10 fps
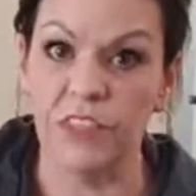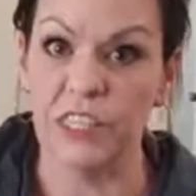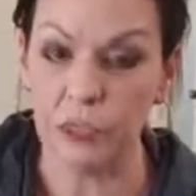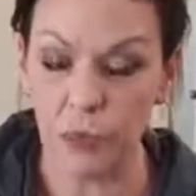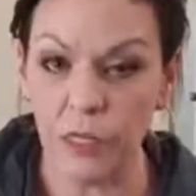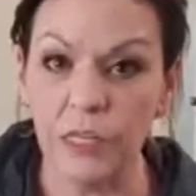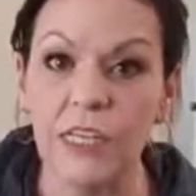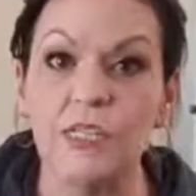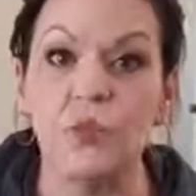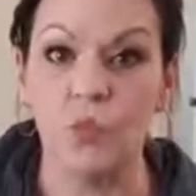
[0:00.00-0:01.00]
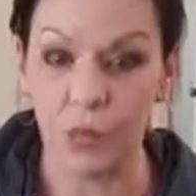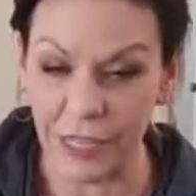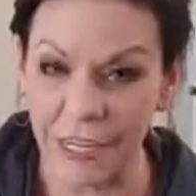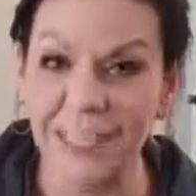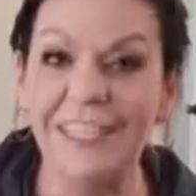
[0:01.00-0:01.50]
This one is
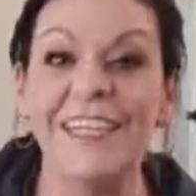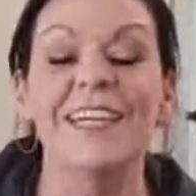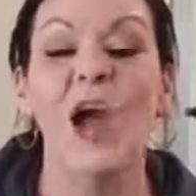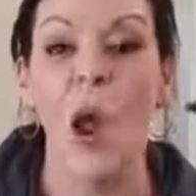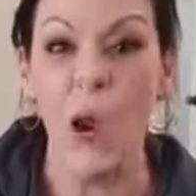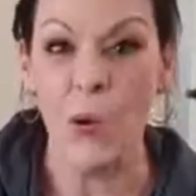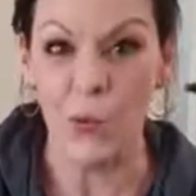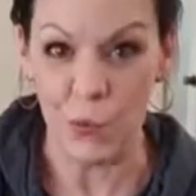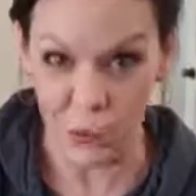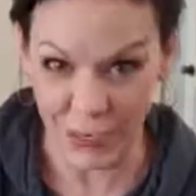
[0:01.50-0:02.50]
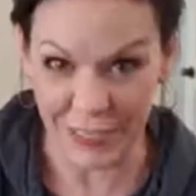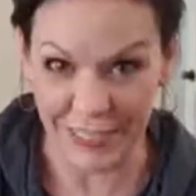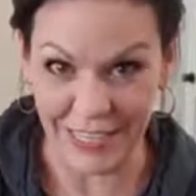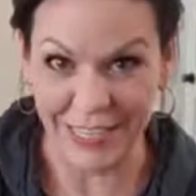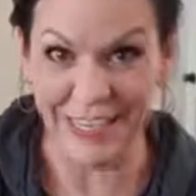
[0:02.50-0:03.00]
really,
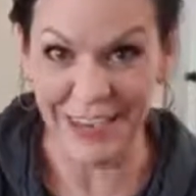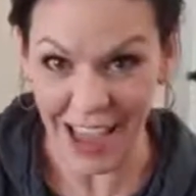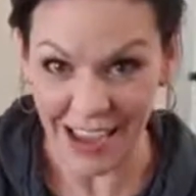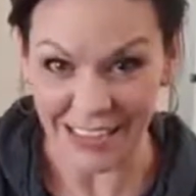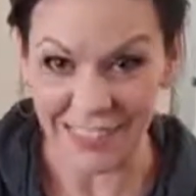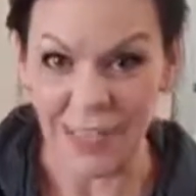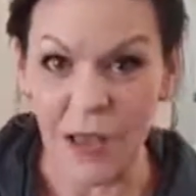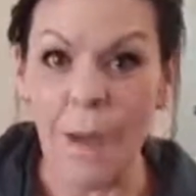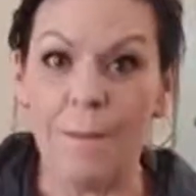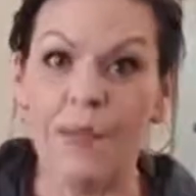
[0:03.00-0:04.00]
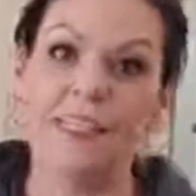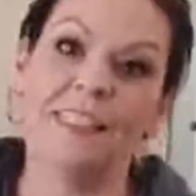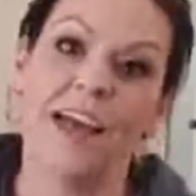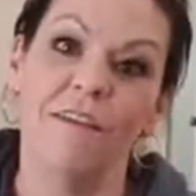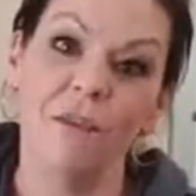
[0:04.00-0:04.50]
really nice
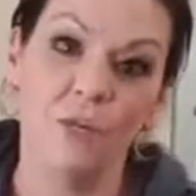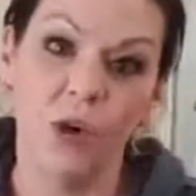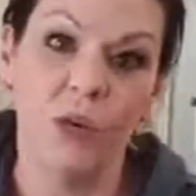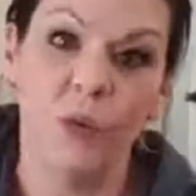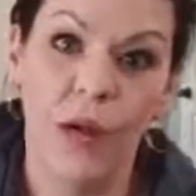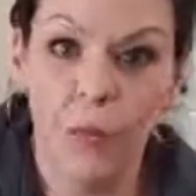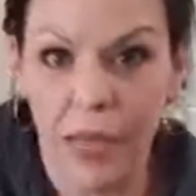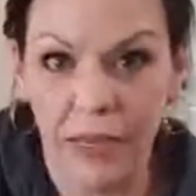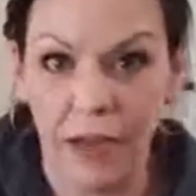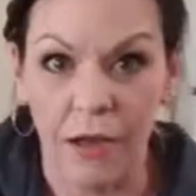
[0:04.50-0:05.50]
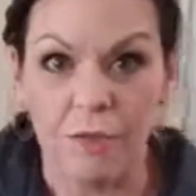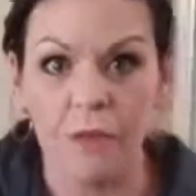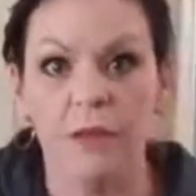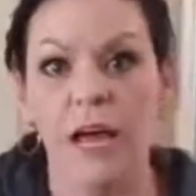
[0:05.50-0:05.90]
because every morning when I wake up,